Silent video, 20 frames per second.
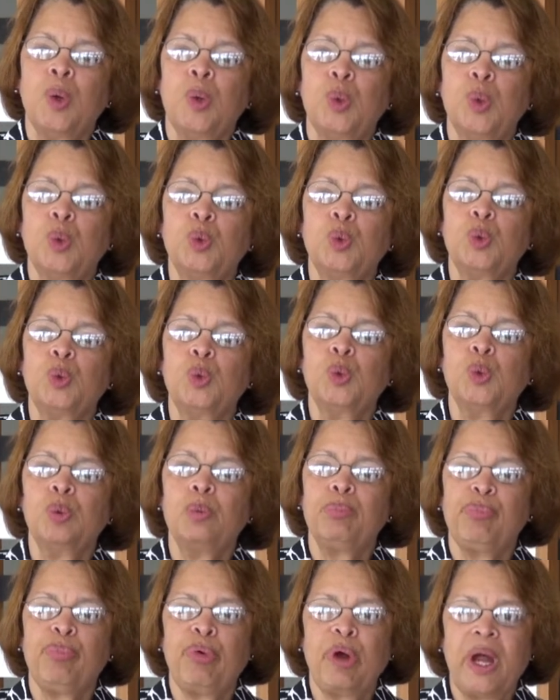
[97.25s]
who,
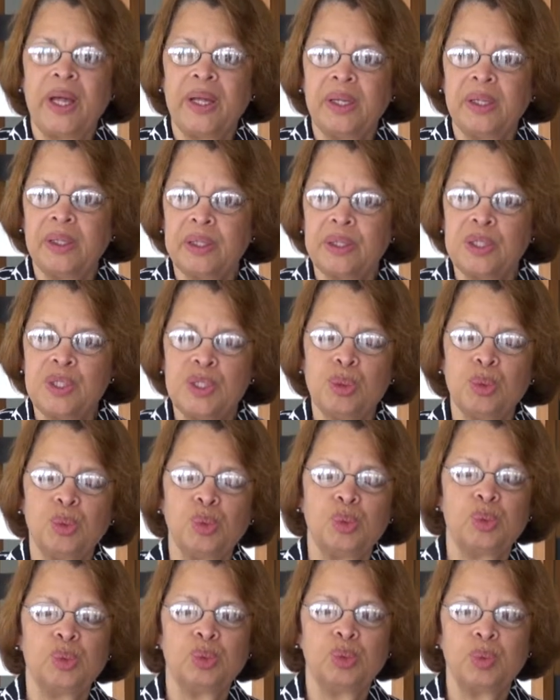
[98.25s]
prior
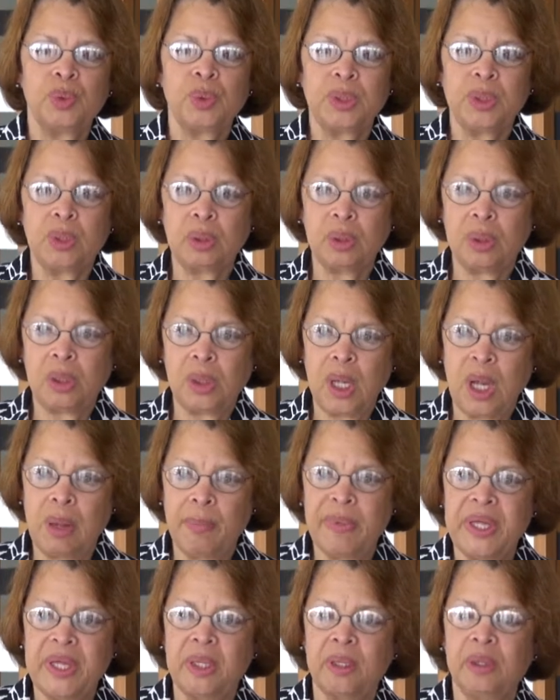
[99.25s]
to
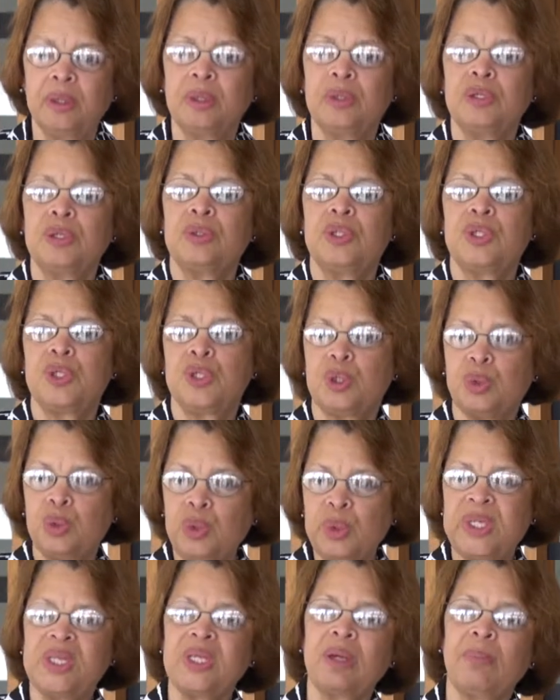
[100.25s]
coming to
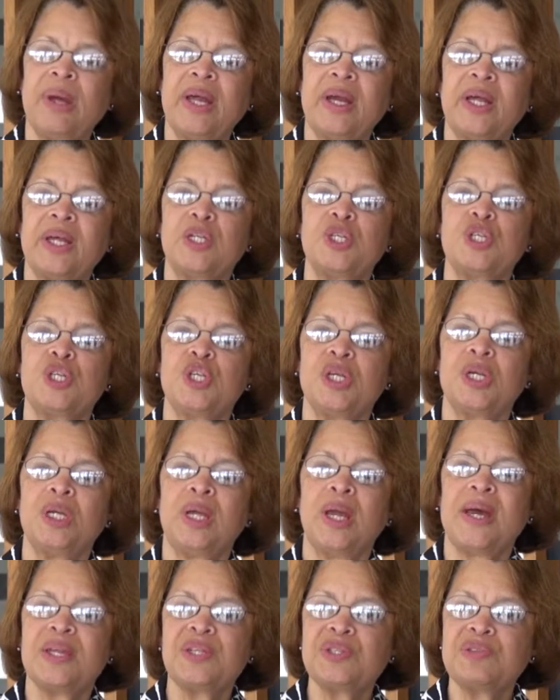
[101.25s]
Itamaraty
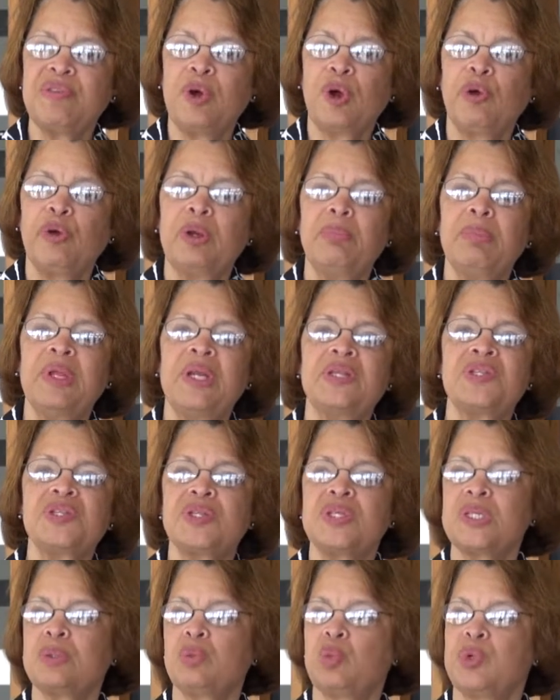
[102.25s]
as foreign
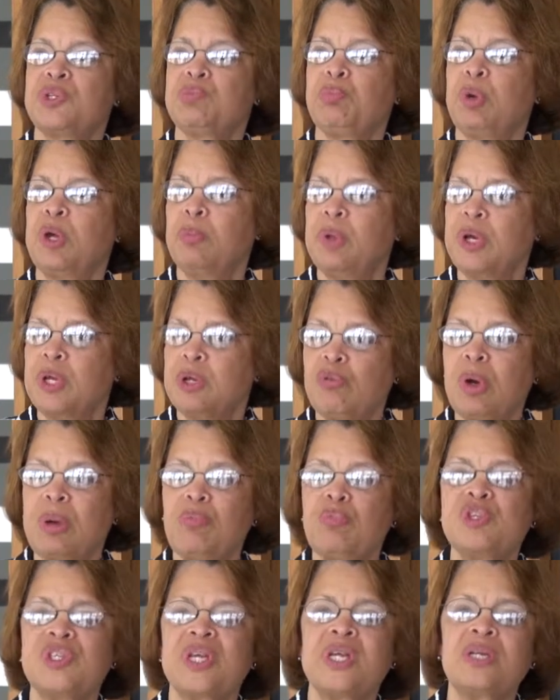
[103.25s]
minister, was permanent
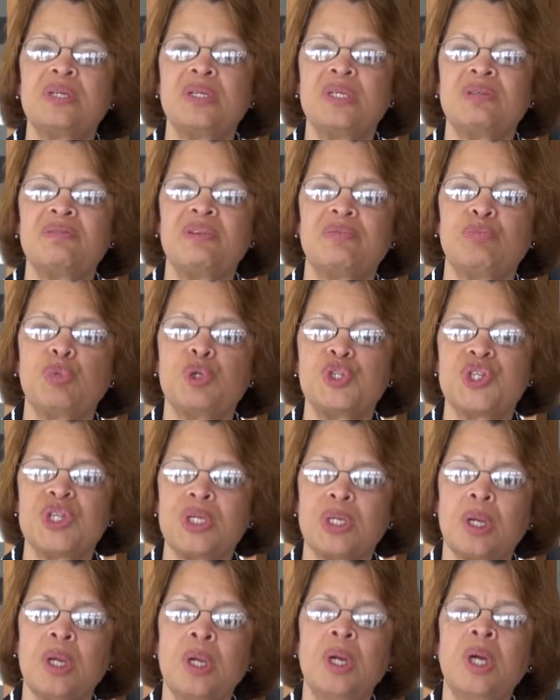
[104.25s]
representative of
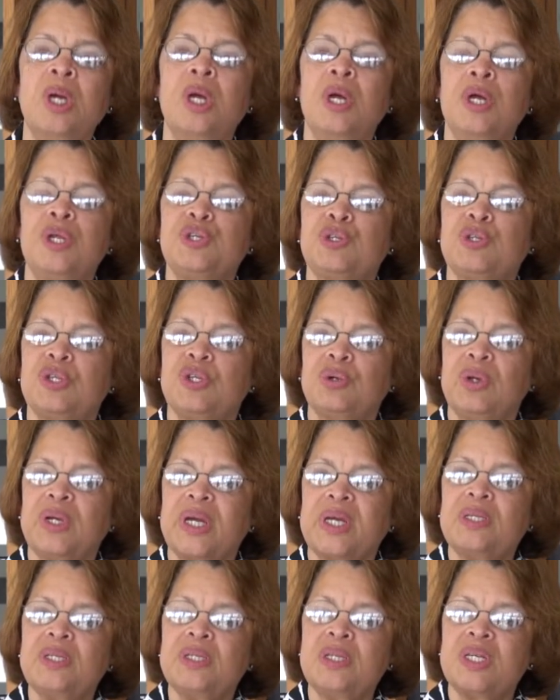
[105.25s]
Brazil to the
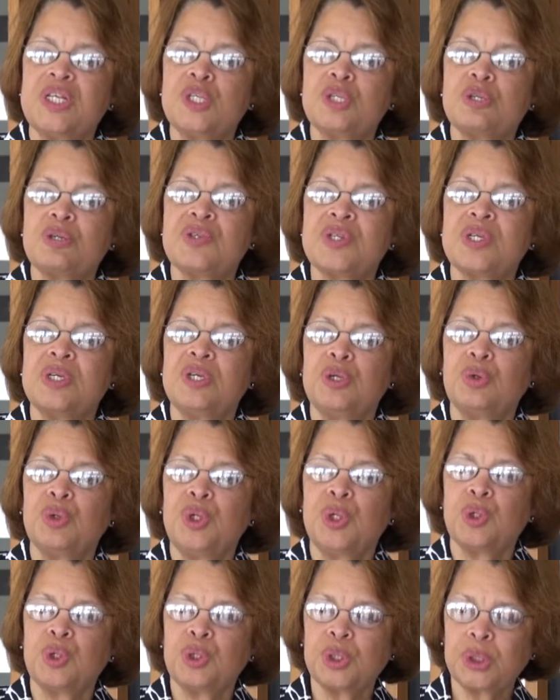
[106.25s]
United Nations in New
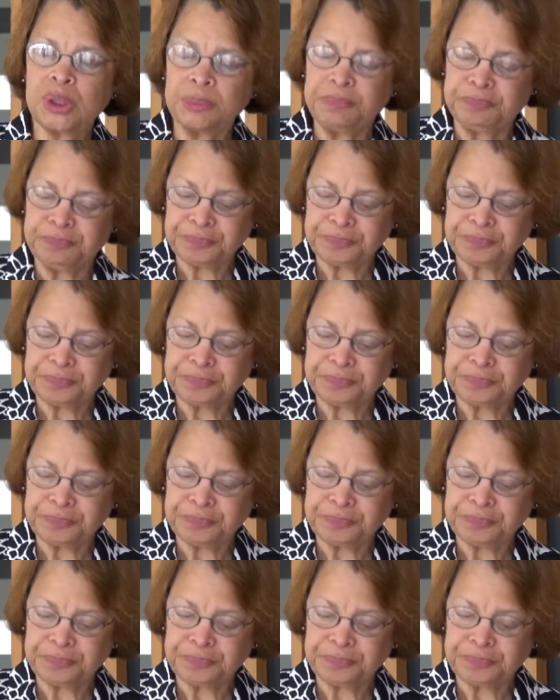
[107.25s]
York.